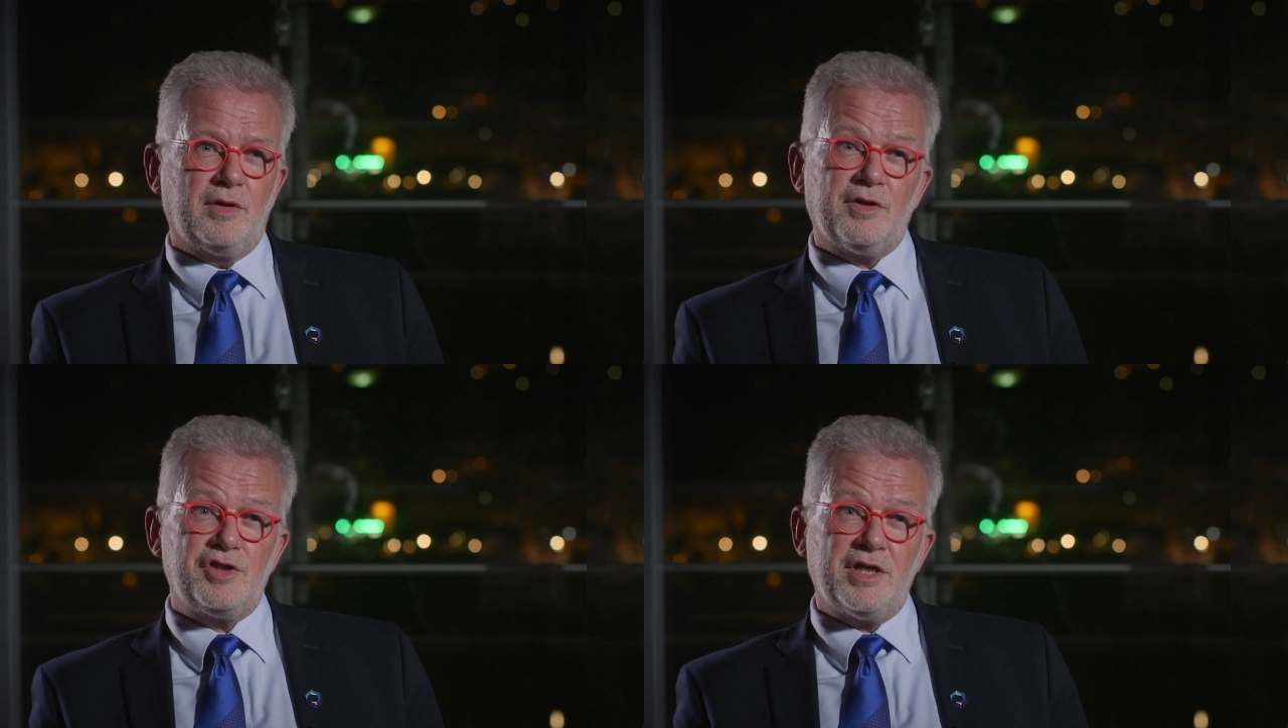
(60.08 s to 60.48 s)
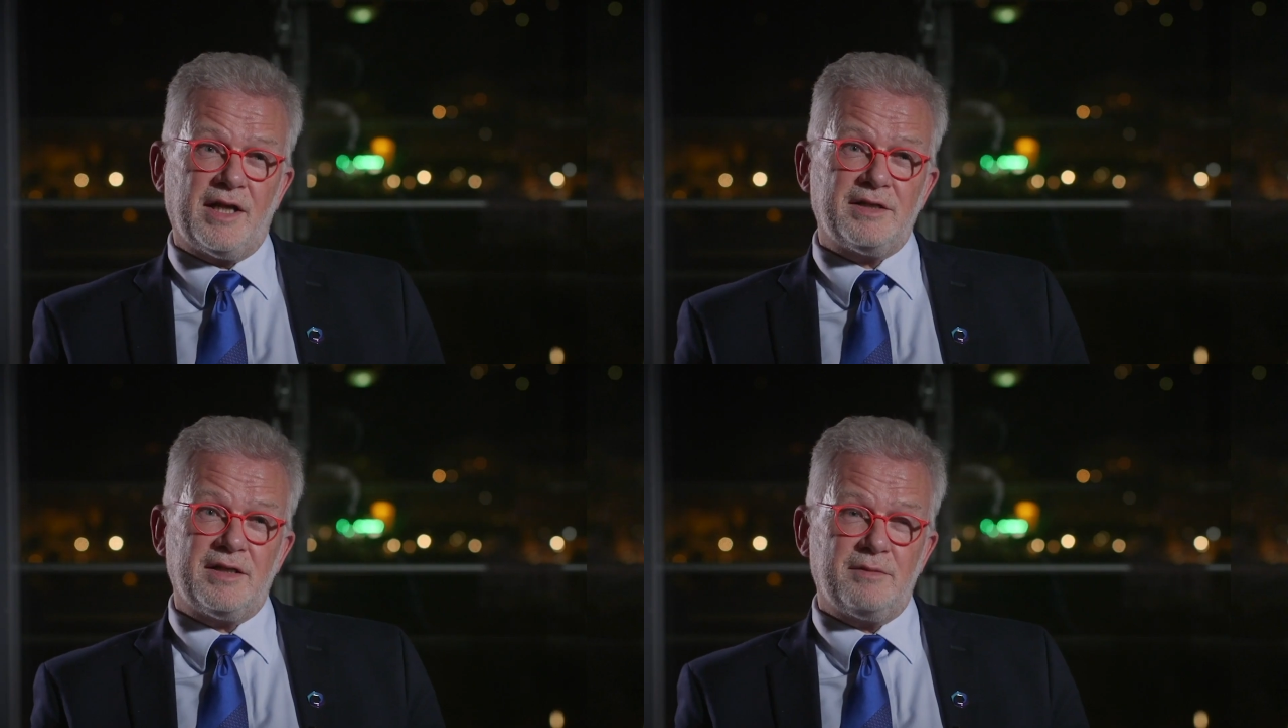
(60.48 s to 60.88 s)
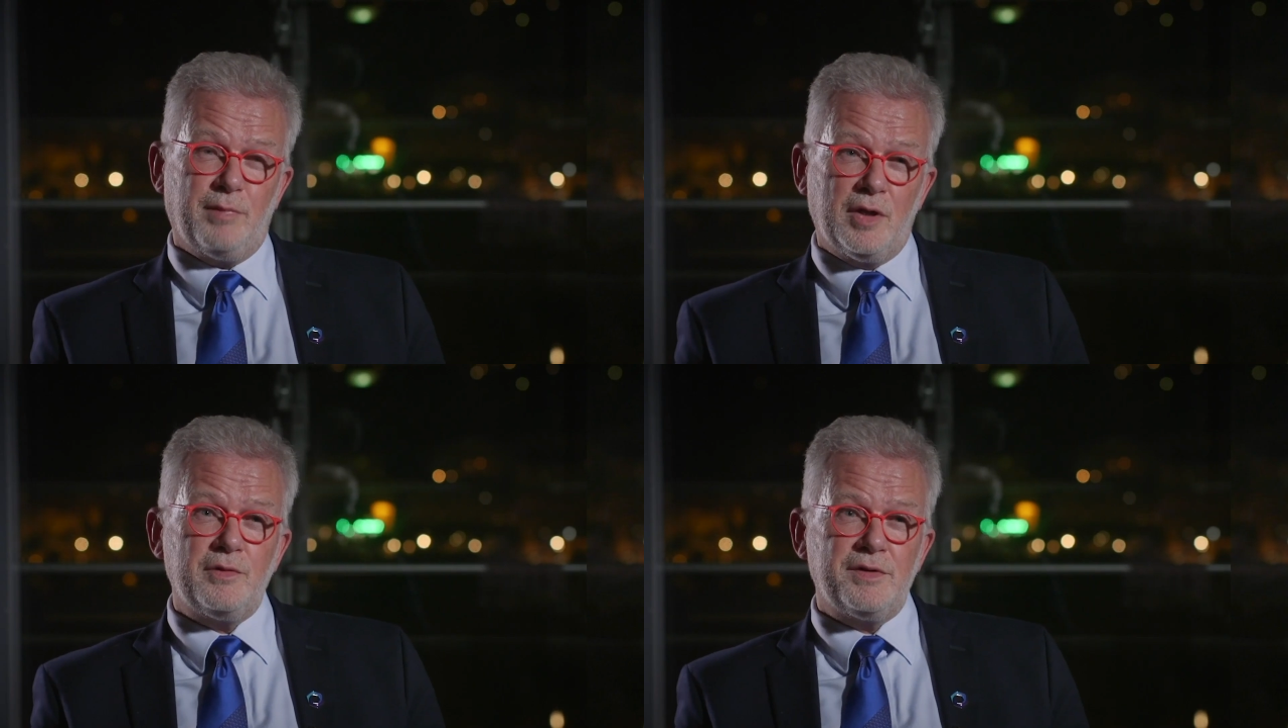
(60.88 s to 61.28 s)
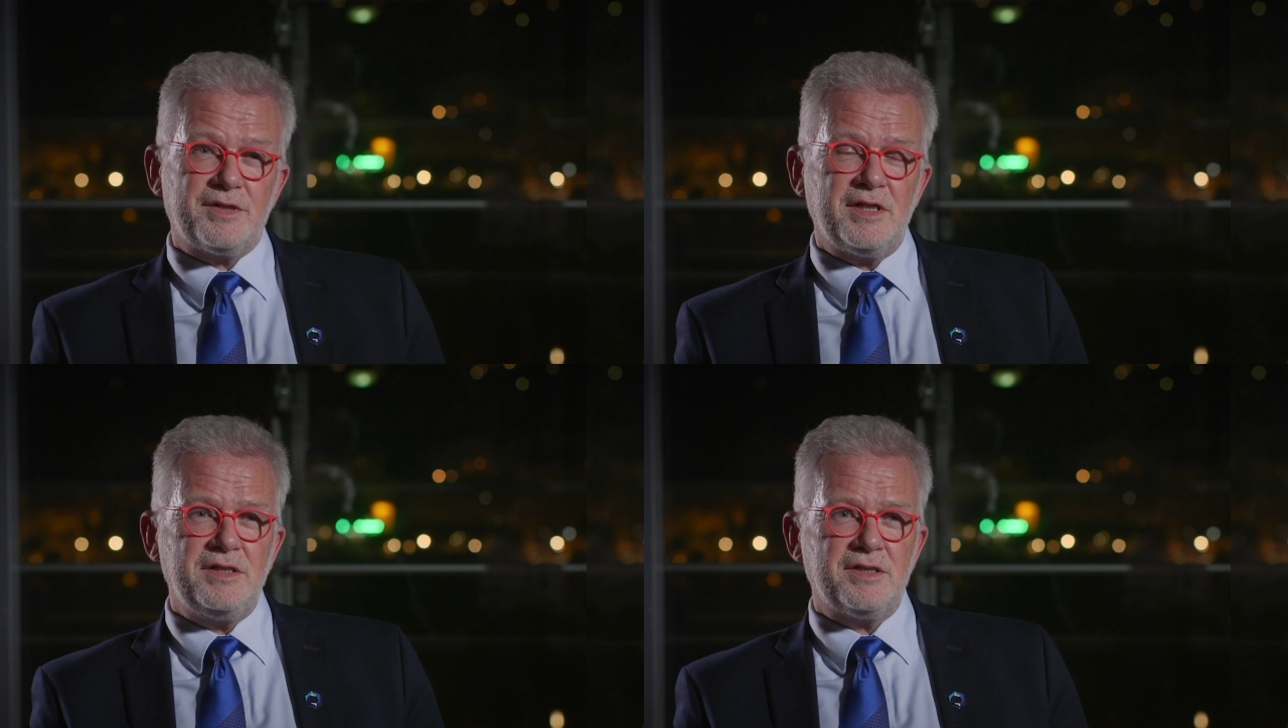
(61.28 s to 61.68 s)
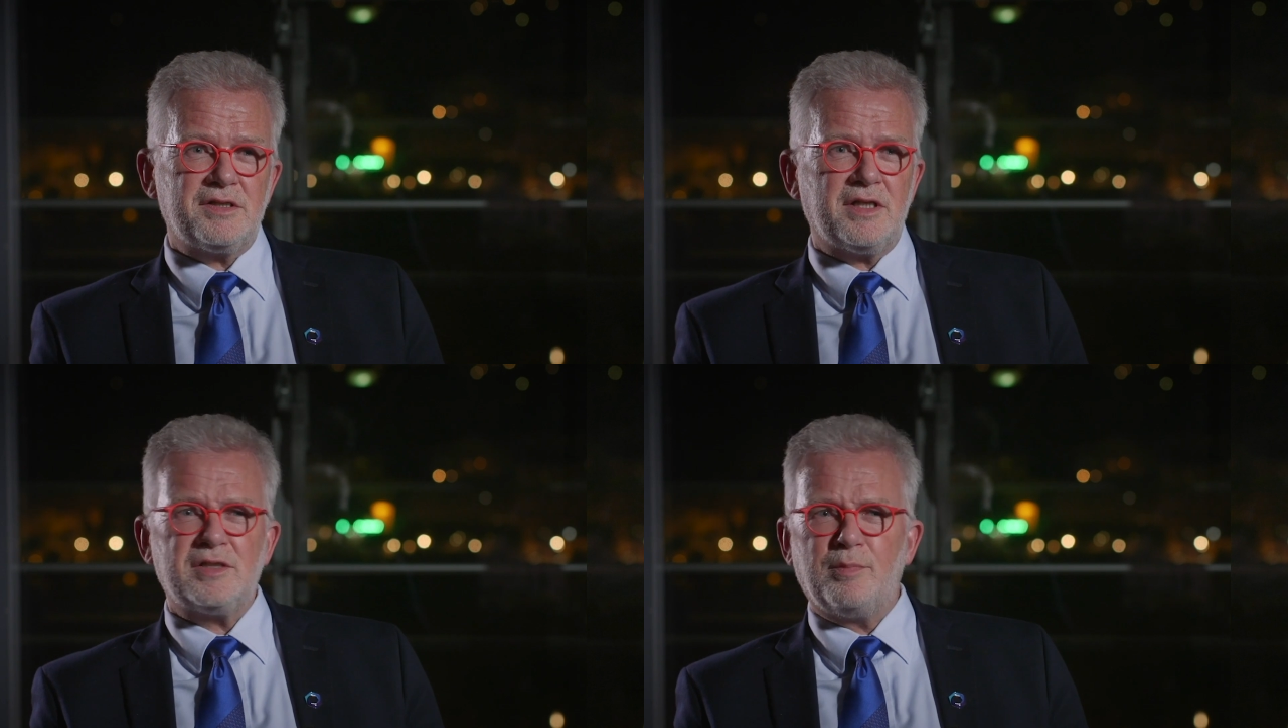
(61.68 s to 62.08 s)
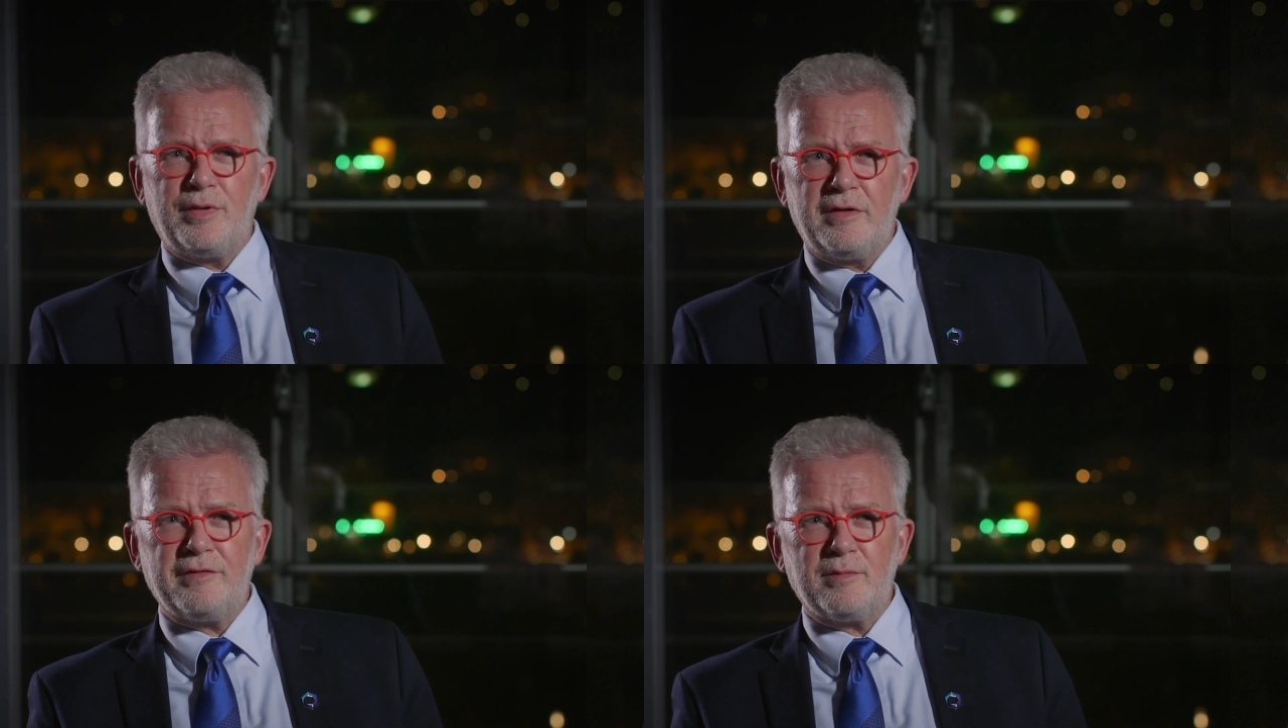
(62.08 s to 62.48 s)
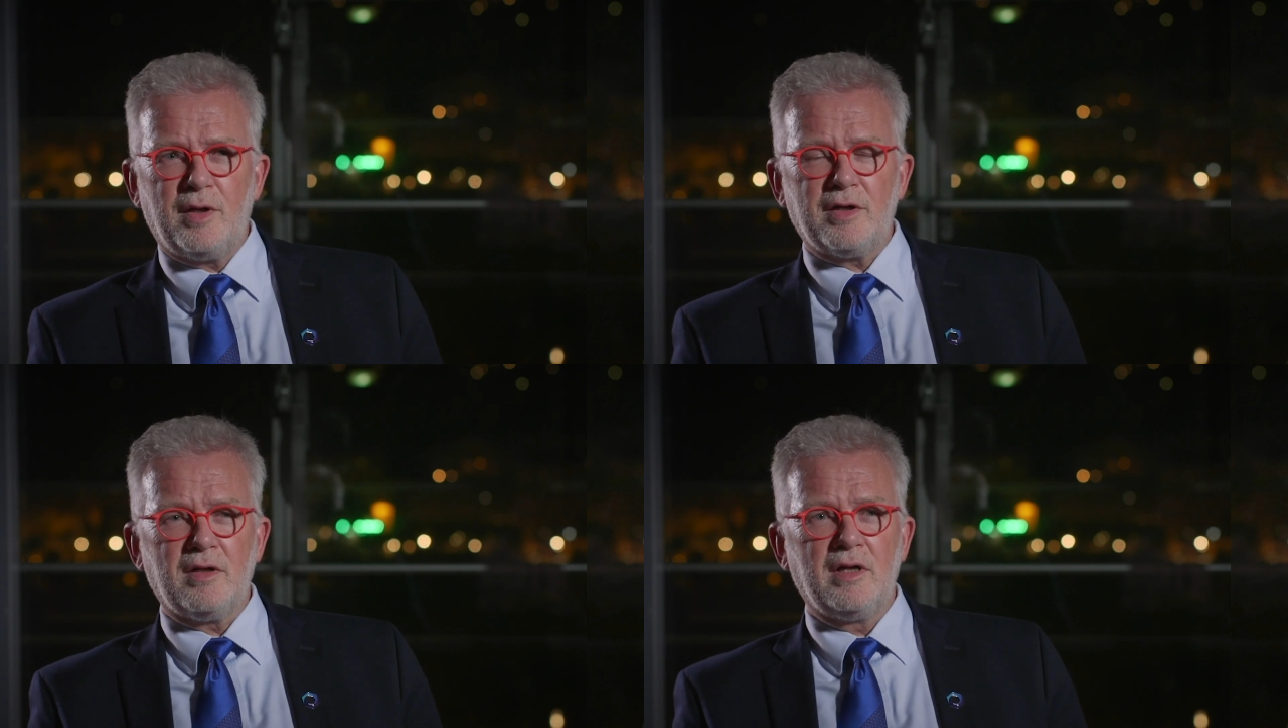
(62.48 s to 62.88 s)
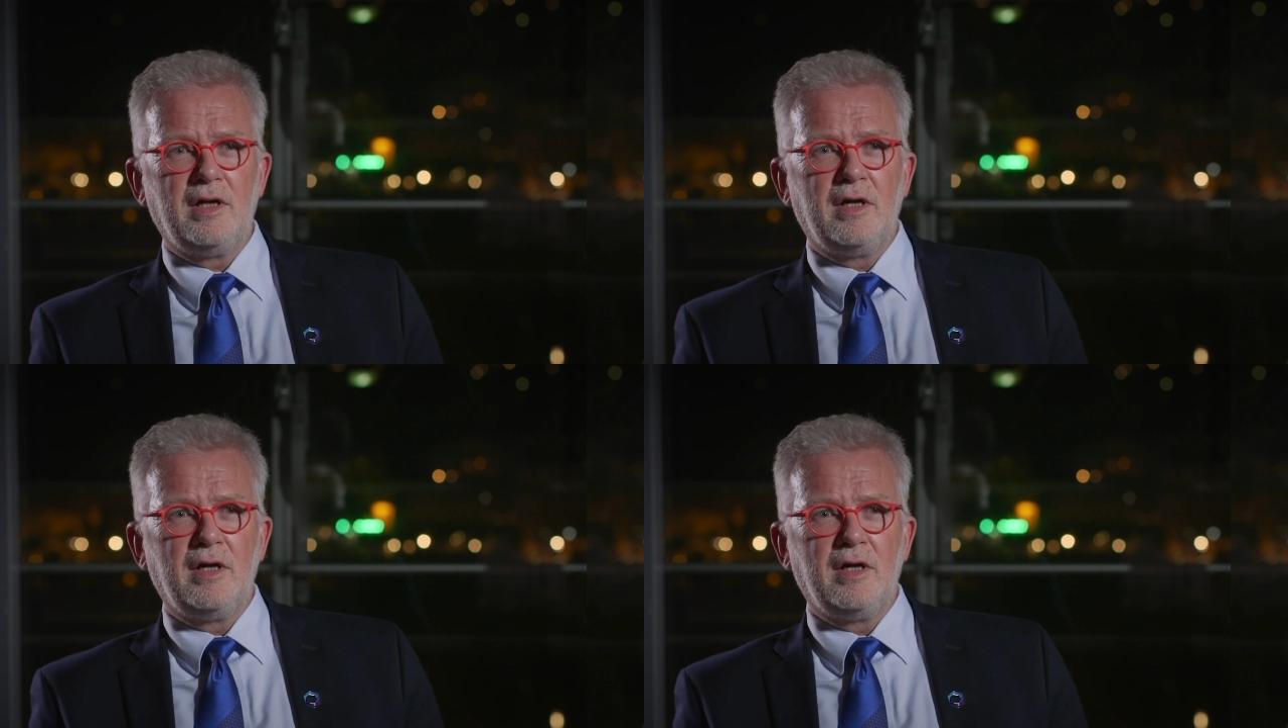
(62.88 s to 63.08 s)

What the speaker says: monogenetic bone diseases as a perfect model